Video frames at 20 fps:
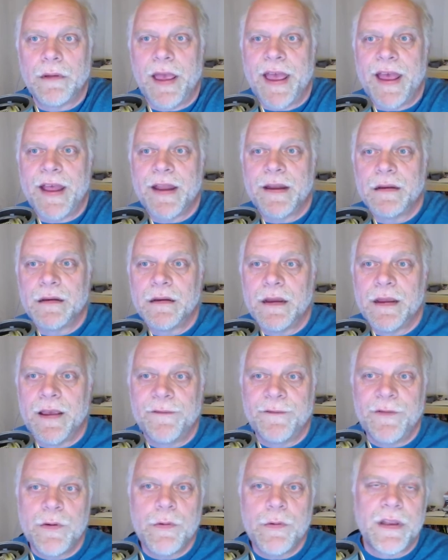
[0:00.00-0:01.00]
And
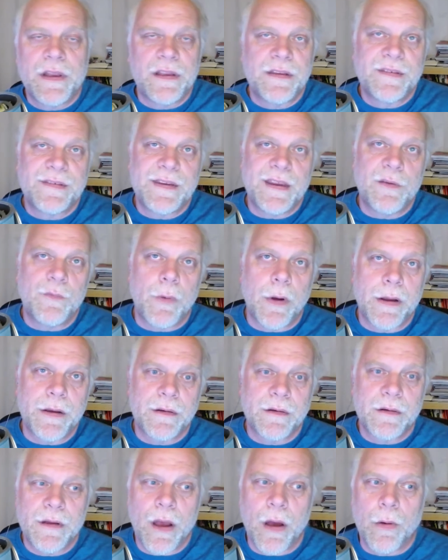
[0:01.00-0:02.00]
if you can see one,
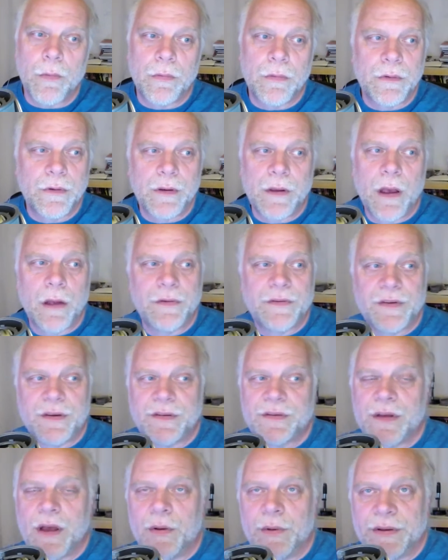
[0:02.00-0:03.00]
go,
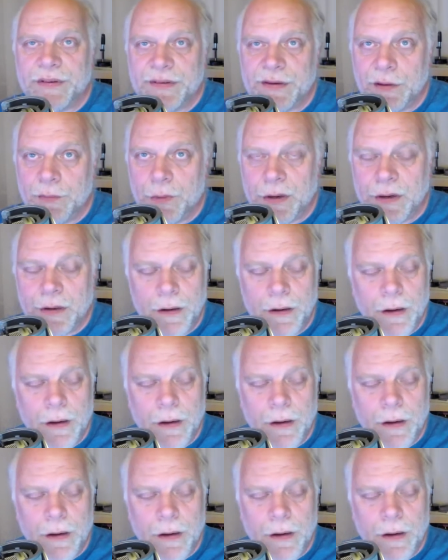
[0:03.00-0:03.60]
just go and see one.